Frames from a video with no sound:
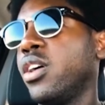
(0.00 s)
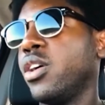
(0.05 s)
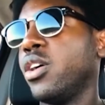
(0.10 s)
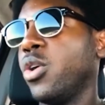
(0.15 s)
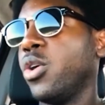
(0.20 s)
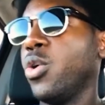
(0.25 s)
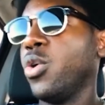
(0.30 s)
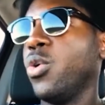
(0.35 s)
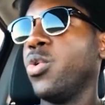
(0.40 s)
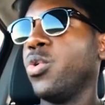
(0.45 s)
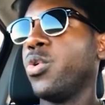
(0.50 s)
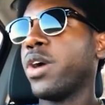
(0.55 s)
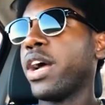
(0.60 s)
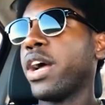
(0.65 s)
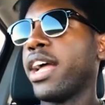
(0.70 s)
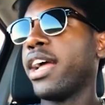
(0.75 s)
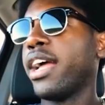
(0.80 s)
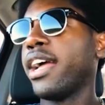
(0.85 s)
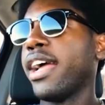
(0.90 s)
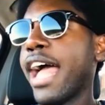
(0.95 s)
who
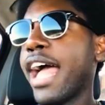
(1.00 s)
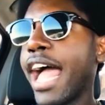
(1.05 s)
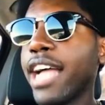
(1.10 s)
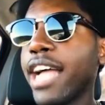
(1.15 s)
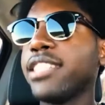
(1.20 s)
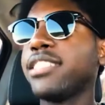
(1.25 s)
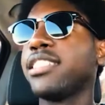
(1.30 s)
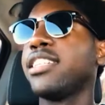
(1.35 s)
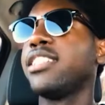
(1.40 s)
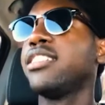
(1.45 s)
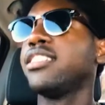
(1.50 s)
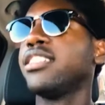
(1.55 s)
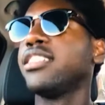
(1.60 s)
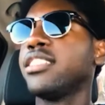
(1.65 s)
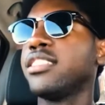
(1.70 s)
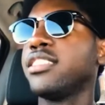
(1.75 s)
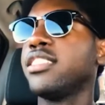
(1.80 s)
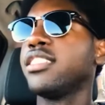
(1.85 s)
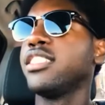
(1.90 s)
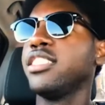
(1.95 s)
hasn't
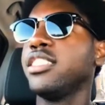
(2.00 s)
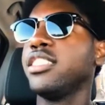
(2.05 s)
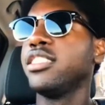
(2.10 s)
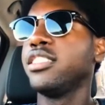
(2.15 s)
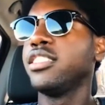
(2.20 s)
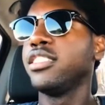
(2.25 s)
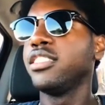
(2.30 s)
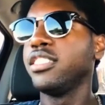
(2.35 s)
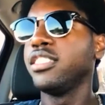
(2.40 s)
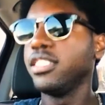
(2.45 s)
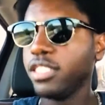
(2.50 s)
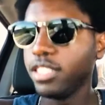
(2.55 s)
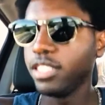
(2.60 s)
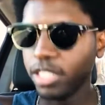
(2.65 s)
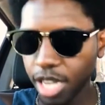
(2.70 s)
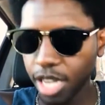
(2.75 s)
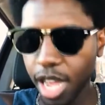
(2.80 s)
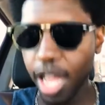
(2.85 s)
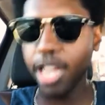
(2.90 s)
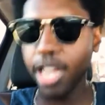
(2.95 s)

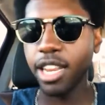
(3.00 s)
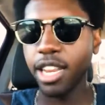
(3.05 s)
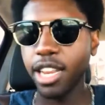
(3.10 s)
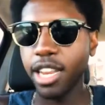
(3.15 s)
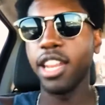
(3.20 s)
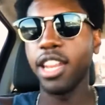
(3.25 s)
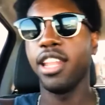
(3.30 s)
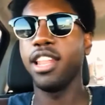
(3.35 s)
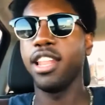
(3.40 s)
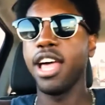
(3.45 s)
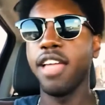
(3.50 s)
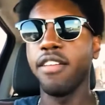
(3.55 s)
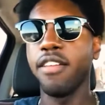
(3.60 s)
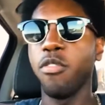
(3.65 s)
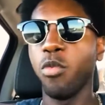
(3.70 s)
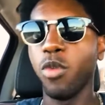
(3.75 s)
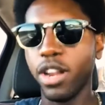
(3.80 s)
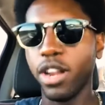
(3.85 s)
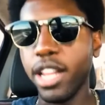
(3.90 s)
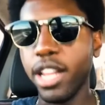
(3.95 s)
done it in life,
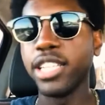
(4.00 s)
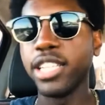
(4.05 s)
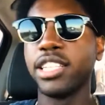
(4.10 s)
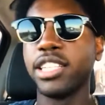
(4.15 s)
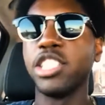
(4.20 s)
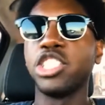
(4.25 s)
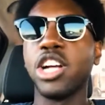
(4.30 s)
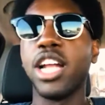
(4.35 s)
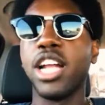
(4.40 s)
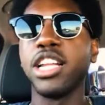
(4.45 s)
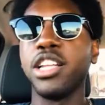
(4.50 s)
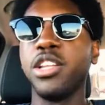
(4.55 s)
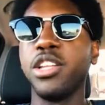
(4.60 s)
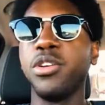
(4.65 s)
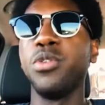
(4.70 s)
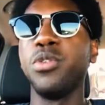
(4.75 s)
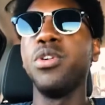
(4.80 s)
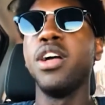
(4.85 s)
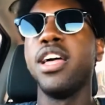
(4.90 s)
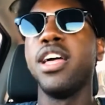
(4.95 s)
what it is they're trying to do,
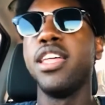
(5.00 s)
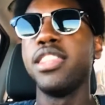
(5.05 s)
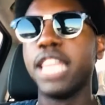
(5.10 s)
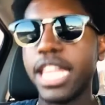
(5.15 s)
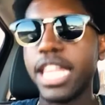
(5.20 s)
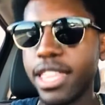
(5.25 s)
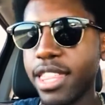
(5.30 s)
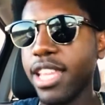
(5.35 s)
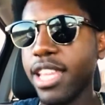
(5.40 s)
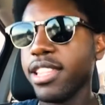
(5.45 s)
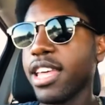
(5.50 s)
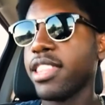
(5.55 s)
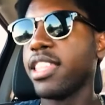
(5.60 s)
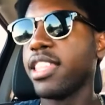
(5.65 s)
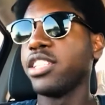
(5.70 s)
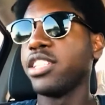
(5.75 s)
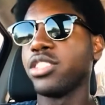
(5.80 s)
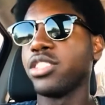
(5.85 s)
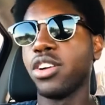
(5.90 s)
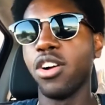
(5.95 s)
they think that
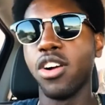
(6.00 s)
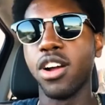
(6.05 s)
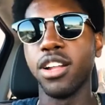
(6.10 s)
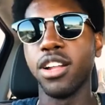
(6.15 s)
things are hard.